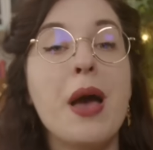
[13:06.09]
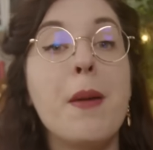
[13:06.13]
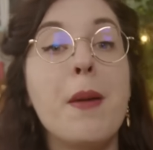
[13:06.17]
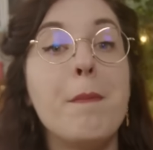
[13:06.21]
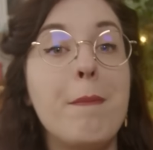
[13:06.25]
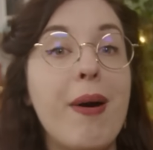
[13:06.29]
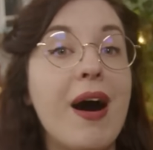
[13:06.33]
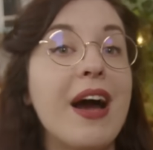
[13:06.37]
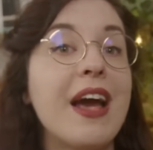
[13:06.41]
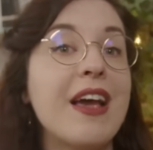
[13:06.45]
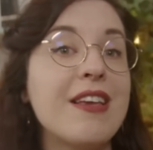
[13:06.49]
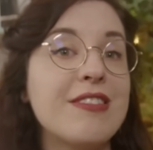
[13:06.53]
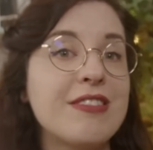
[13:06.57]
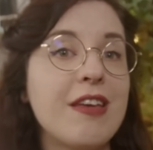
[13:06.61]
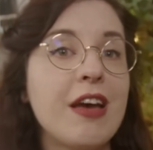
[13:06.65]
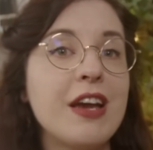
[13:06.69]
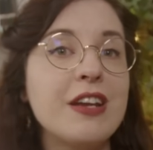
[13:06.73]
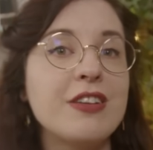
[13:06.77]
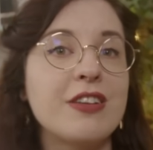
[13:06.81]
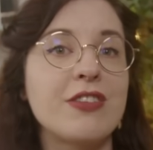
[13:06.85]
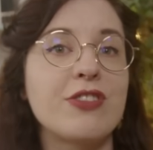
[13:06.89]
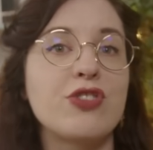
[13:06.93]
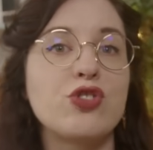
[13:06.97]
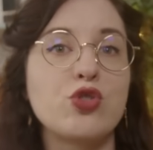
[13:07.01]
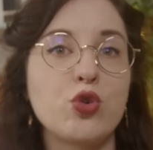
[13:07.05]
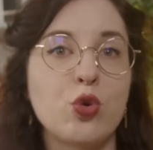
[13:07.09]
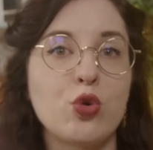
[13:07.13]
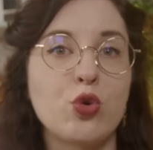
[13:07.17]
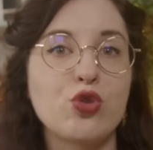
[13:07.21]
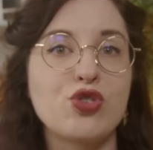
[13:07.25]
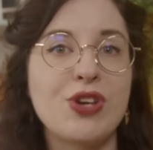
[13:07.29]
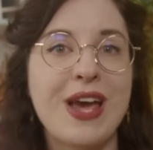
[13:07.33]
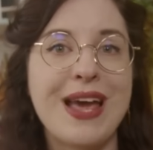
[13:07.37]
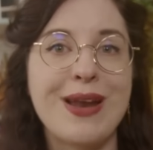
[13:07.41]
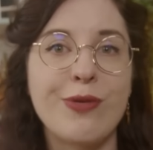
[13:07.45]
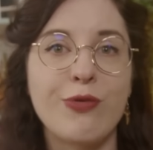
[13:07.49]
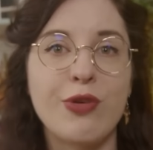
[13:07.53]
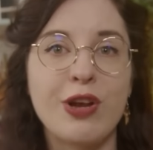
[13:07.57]
by scientist George
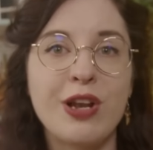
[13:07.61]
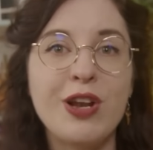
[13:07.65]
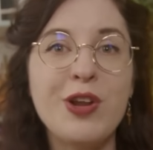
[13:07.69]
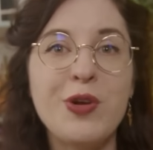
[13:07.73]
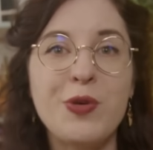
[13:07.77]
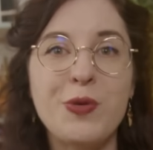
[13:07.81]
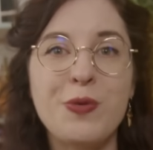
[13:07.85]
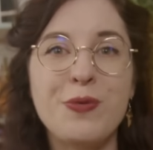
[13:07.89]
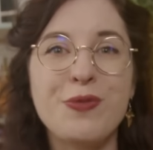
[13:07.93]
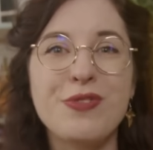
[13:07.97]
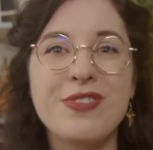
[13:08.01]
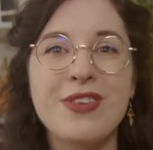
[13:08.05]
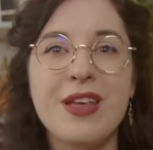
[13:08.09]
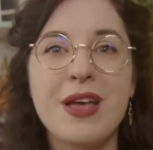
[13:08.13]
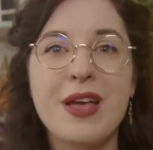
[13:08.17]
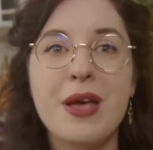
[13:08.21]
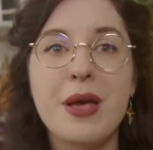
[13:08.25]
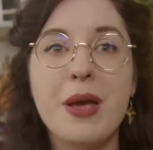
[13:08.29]
Henry Lewes,